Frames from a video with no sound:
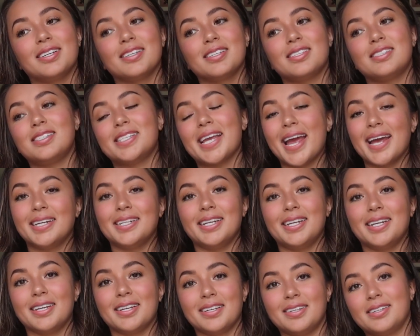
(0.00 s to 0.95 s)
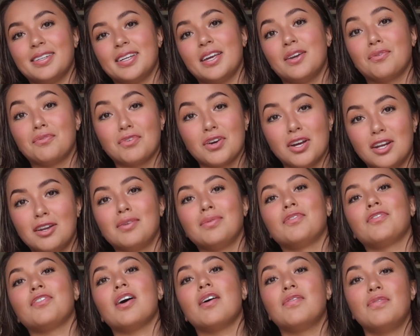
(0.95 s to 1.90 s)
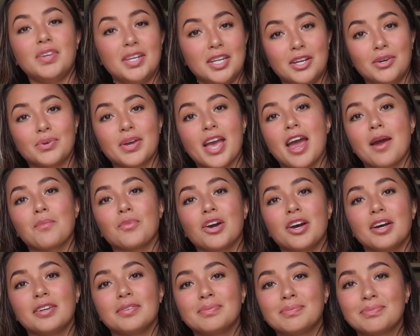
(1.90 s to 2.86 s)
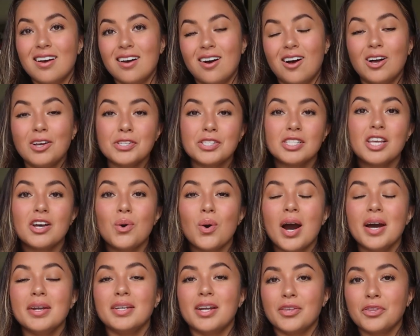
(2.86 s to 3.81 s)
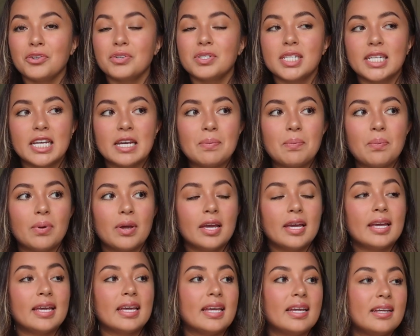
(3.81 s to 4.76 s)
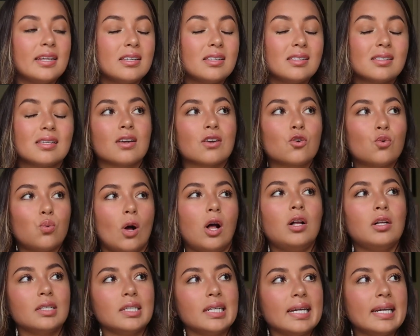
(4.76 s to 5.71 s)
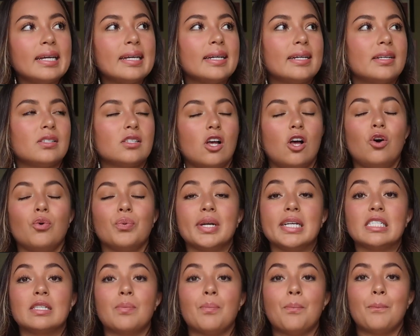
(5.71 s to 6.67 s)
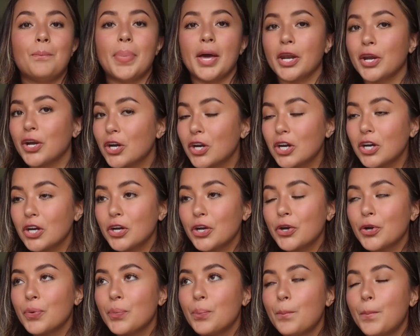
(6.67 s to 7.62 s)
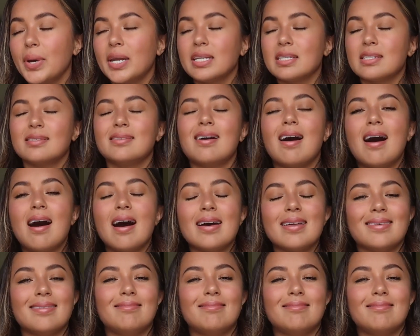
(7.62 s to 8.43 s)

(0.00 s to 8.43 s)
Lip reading: standing in front of a video camera. Also, another tip, is quality is always better, but it's not